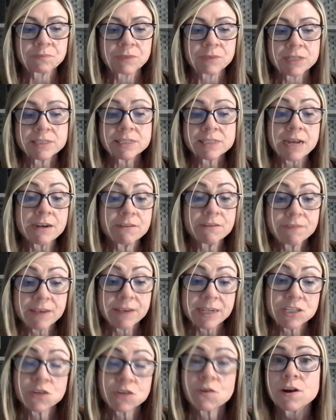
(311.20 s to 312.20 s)
Side
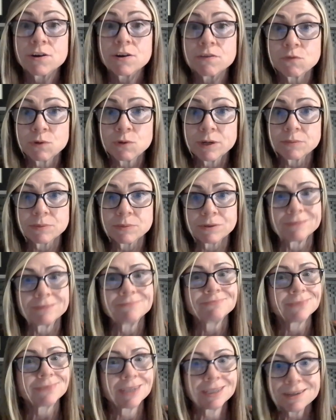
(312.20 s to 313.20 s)
effects are unavoidable.
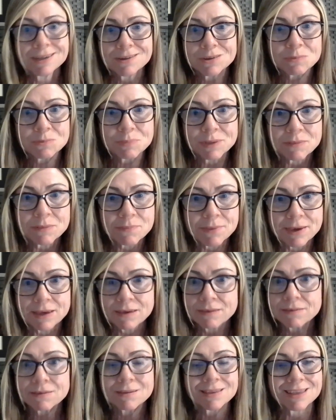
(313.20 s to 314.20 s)
Another big
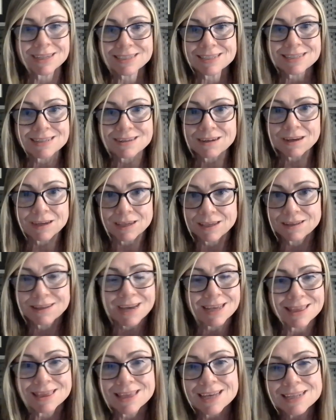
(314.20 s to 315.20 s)
myth.
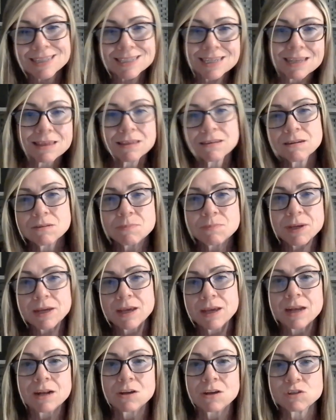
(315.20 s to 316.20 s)
It's a little bit
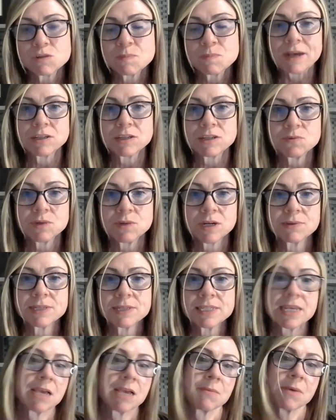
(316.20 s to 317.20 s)
kind of goes back to what I was
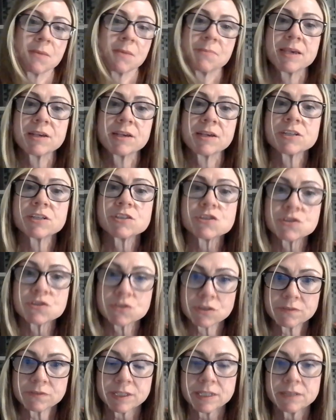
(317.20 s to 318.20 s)
saying about being
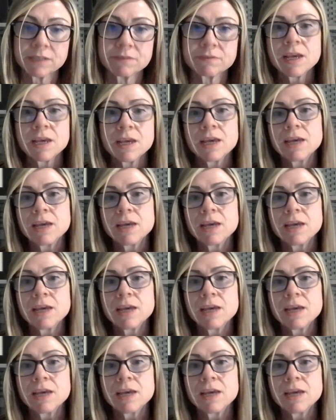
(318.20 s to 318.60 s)
conservative.